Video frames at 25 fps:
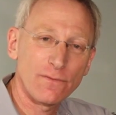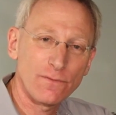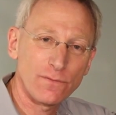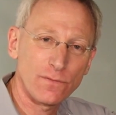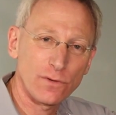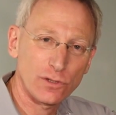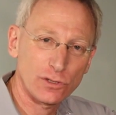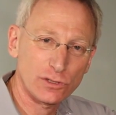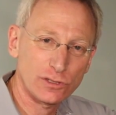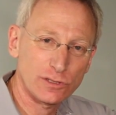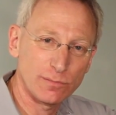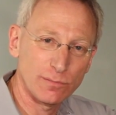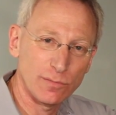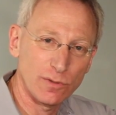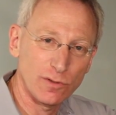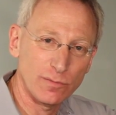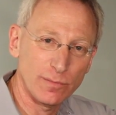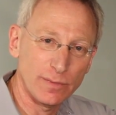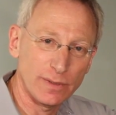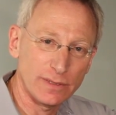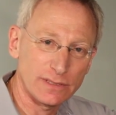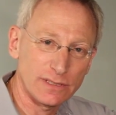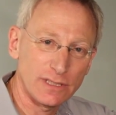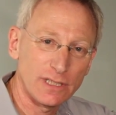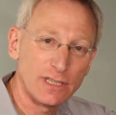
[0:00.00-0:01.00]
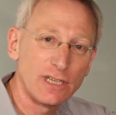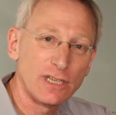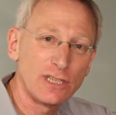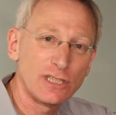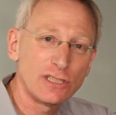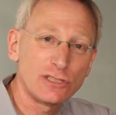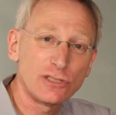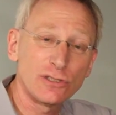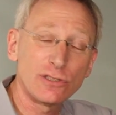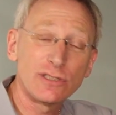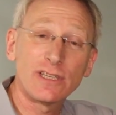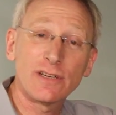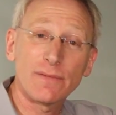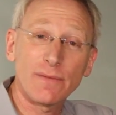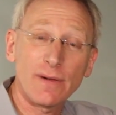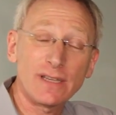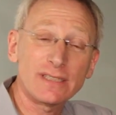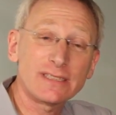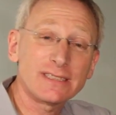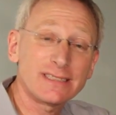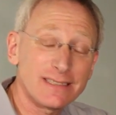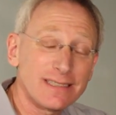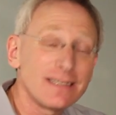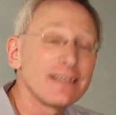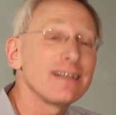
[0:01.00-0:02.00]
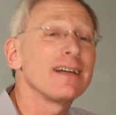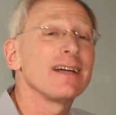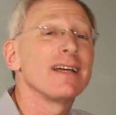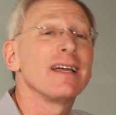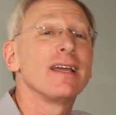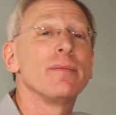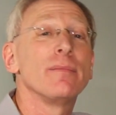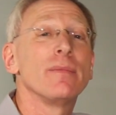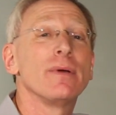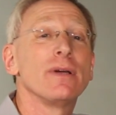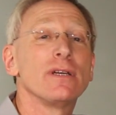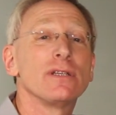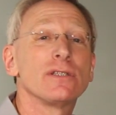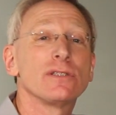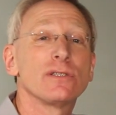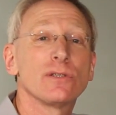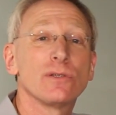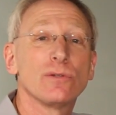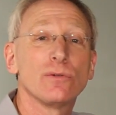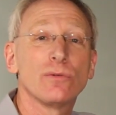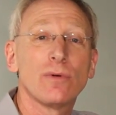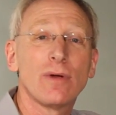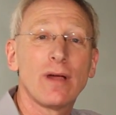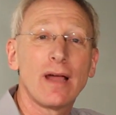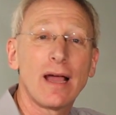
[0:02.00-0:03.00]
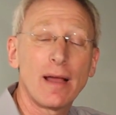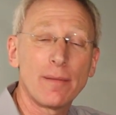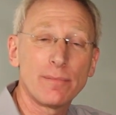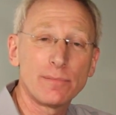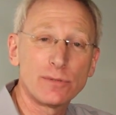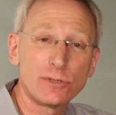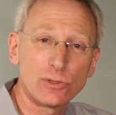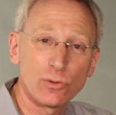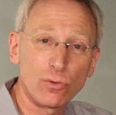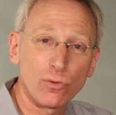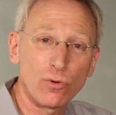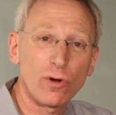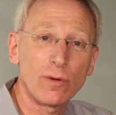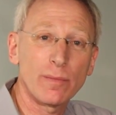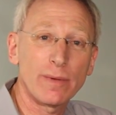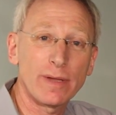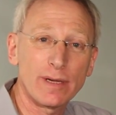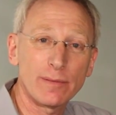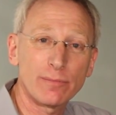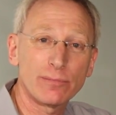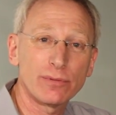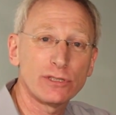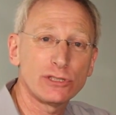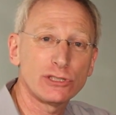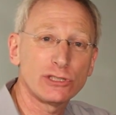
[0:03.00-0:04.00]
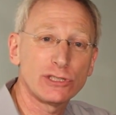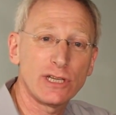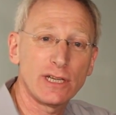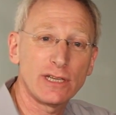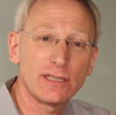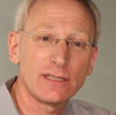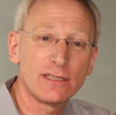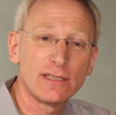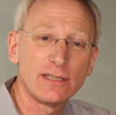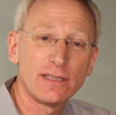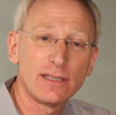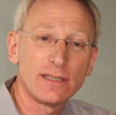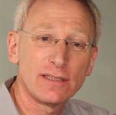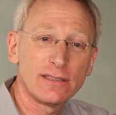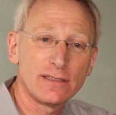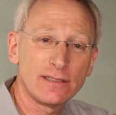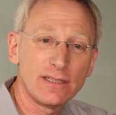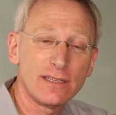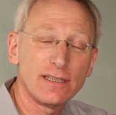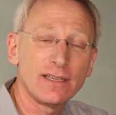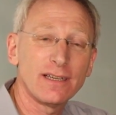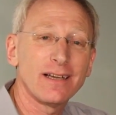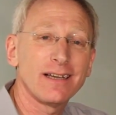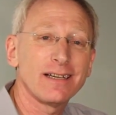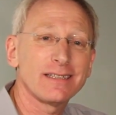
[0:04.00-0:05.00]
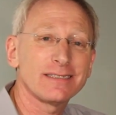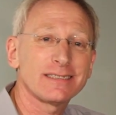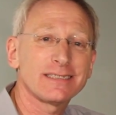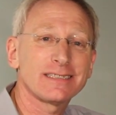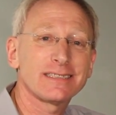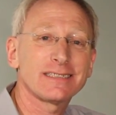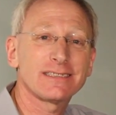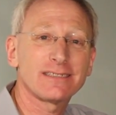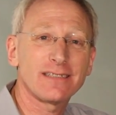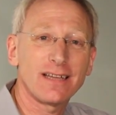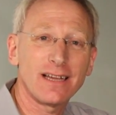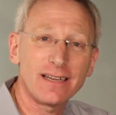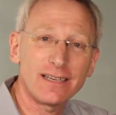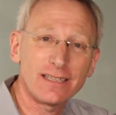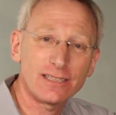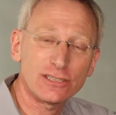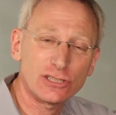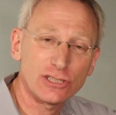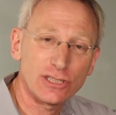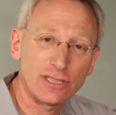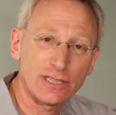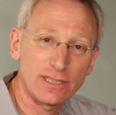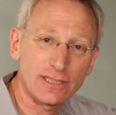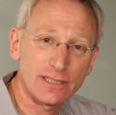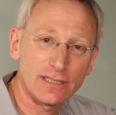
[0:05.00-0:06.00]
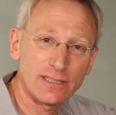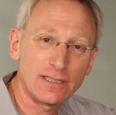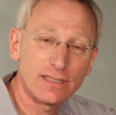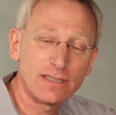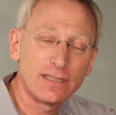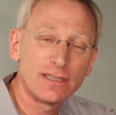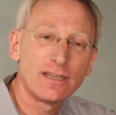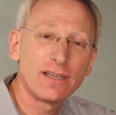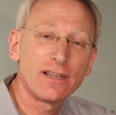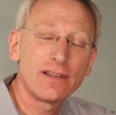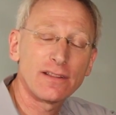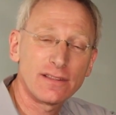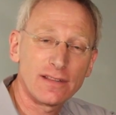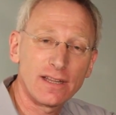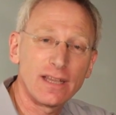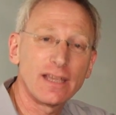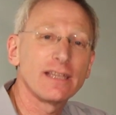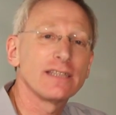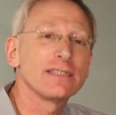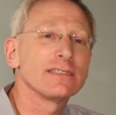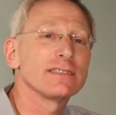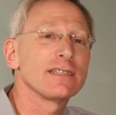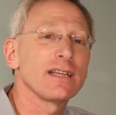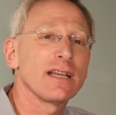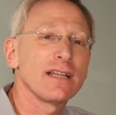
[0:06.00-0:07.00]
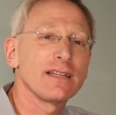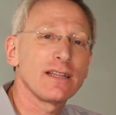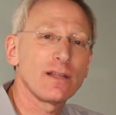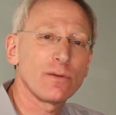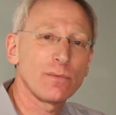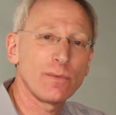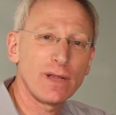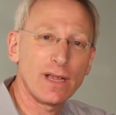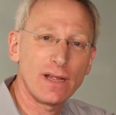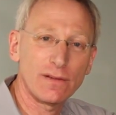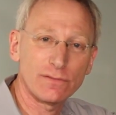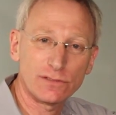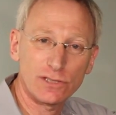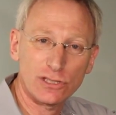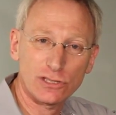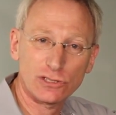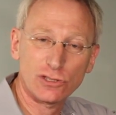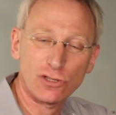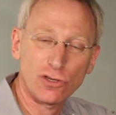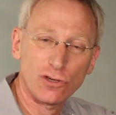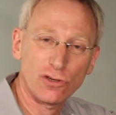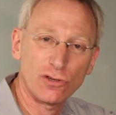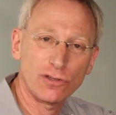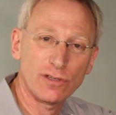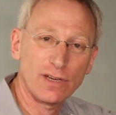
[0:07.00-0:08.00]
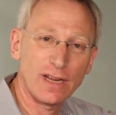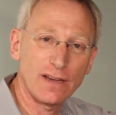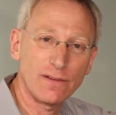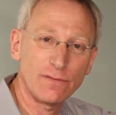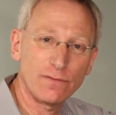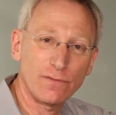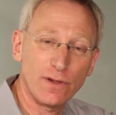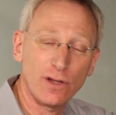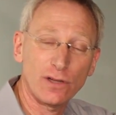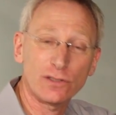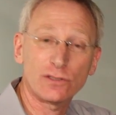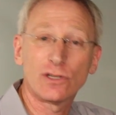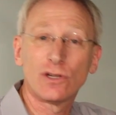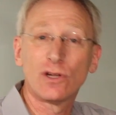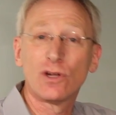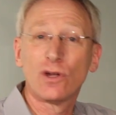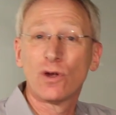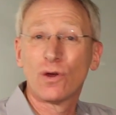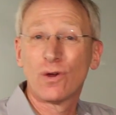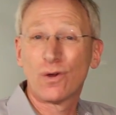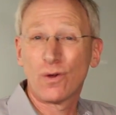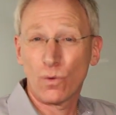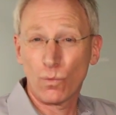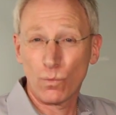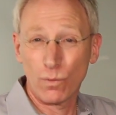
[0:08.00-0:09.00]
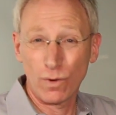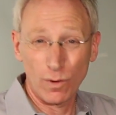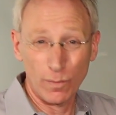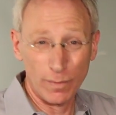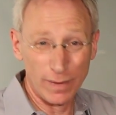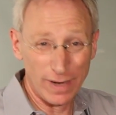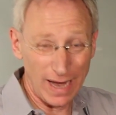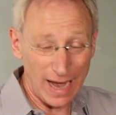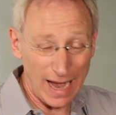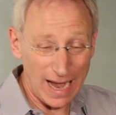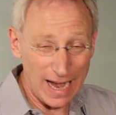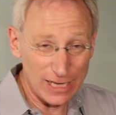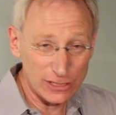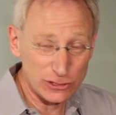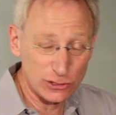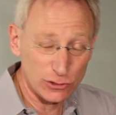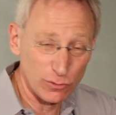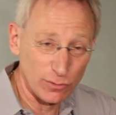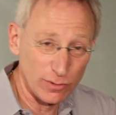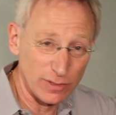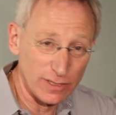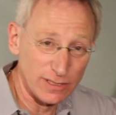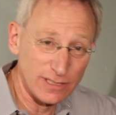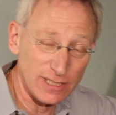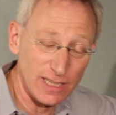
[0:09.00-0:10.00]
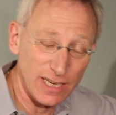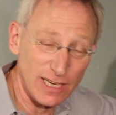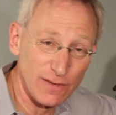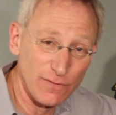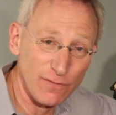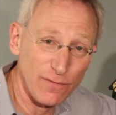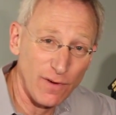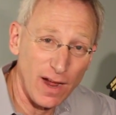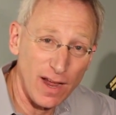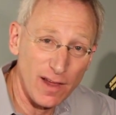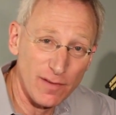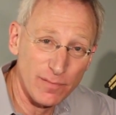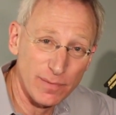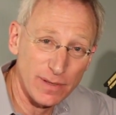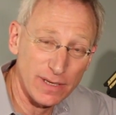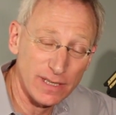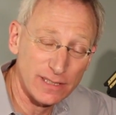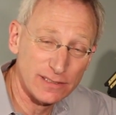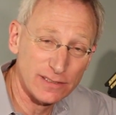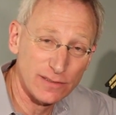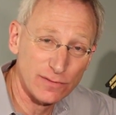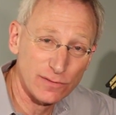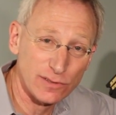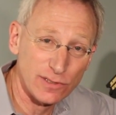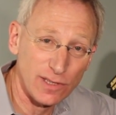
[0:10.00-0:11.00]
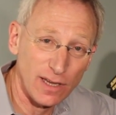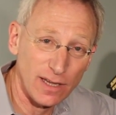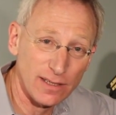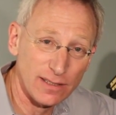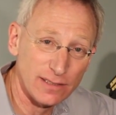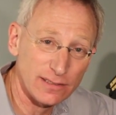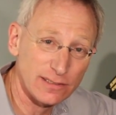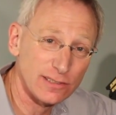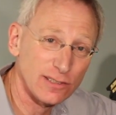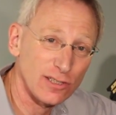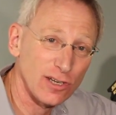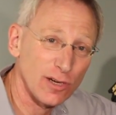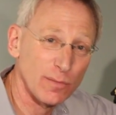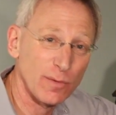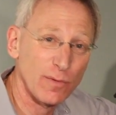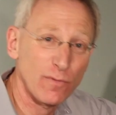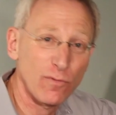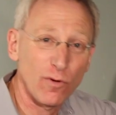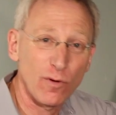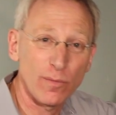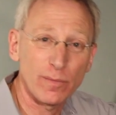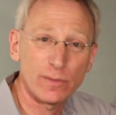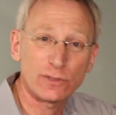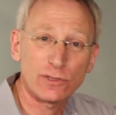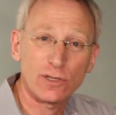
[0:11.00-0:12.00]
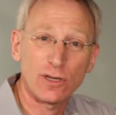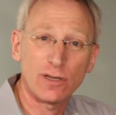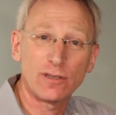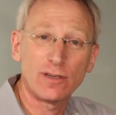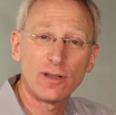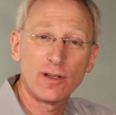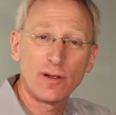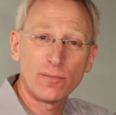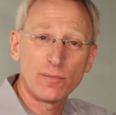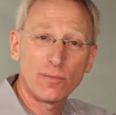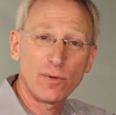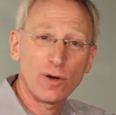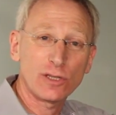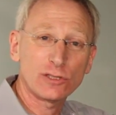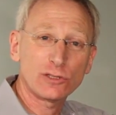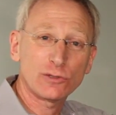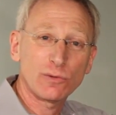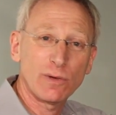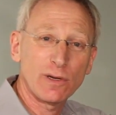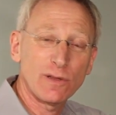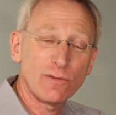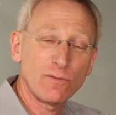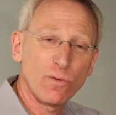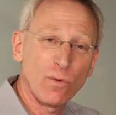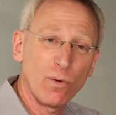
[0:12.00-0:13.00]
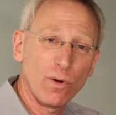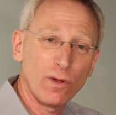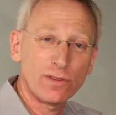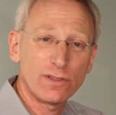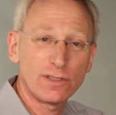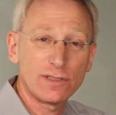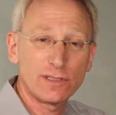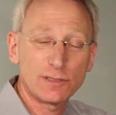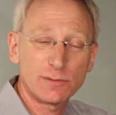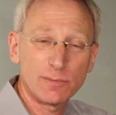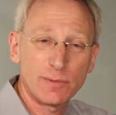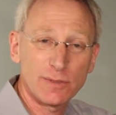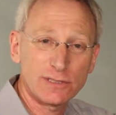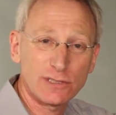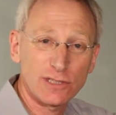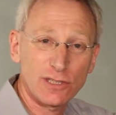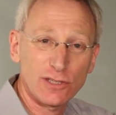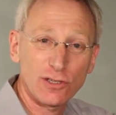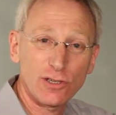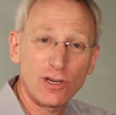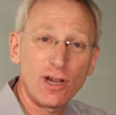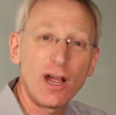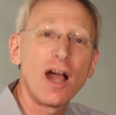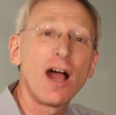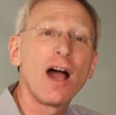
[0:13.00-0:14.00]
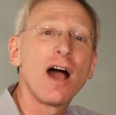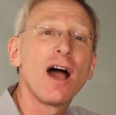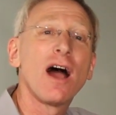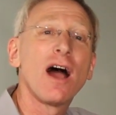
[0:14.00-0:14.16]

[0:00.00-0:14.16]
first movement to give us time to absorb and appreciate the astonishing things that we have just heard and felt. Will we actually take 5 minutes of silence in our performance on March 24th in the Smith Center?